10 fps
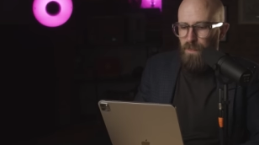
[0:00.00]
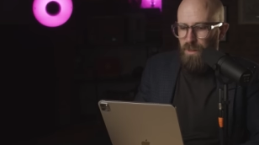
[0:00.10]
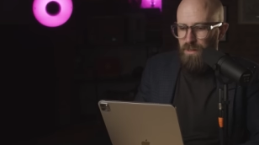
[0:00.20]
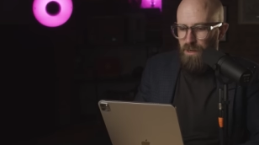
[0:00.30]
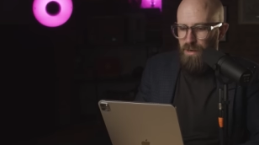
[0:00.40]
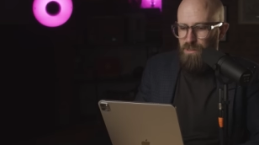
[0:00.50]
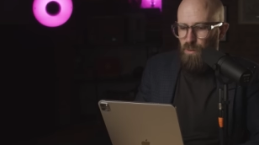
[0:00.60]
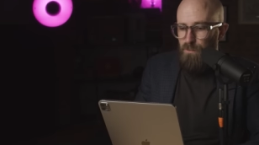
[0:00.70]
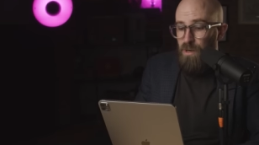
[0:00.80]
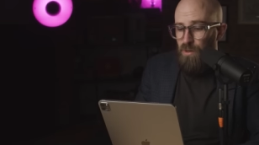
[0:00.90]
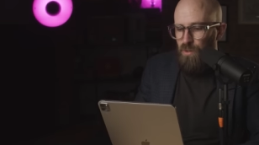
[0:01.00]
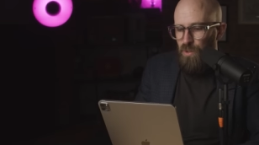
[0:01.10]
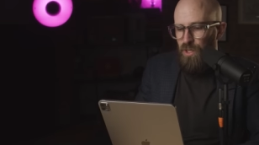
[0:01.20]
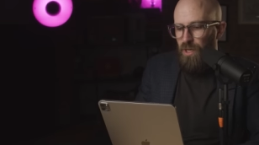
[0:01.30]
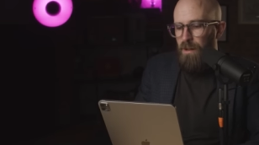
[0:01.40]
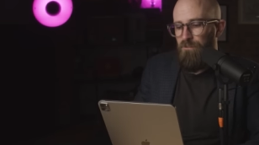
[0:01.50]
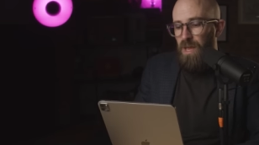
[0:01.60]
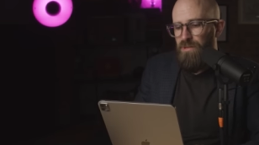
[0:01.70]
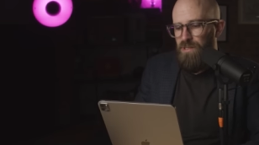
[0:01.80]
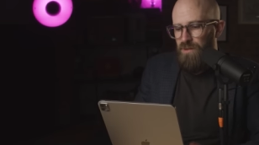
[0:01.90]
a theoretical miracle cure
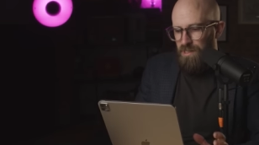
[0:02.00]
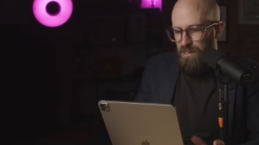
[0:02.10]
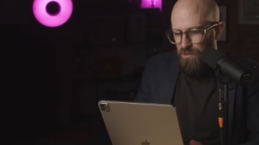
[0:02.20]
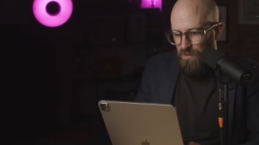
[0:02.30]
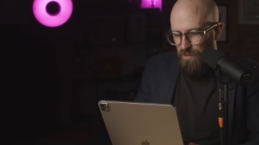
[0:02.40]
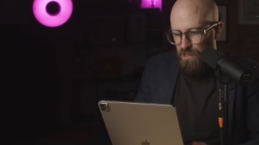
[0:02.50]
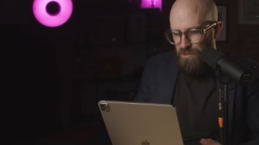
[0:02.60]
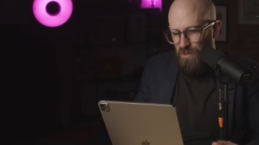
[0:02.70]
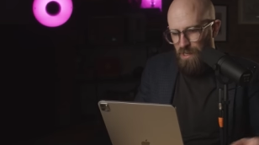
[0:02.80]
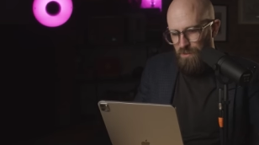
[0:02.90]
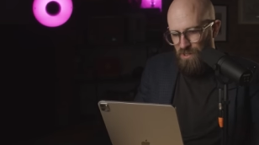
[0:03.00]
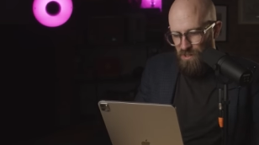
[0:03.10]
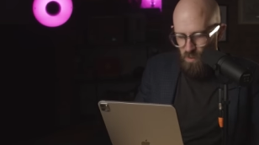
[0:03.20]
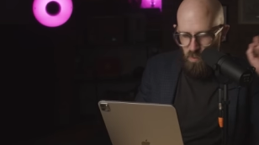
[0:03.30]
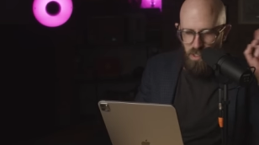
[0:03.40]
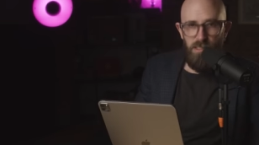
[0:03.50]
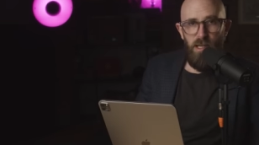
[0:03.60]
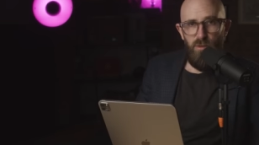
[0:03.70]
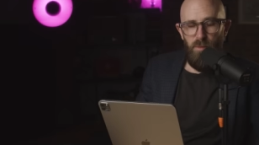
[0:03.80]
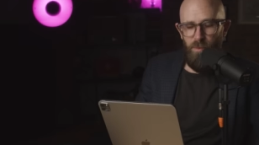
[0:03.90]
may restrict such revenue streams to just one
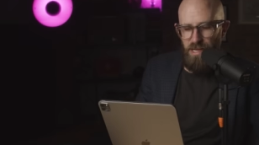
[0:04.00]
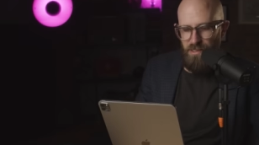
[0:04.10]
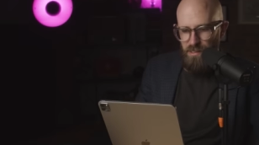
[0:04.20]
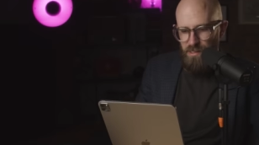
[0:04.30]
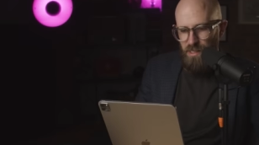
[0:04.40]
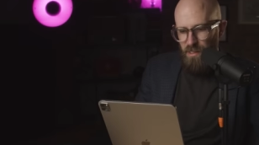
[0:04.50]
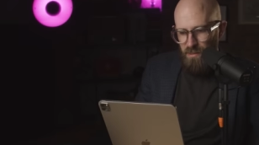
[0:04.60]
cycle per patient.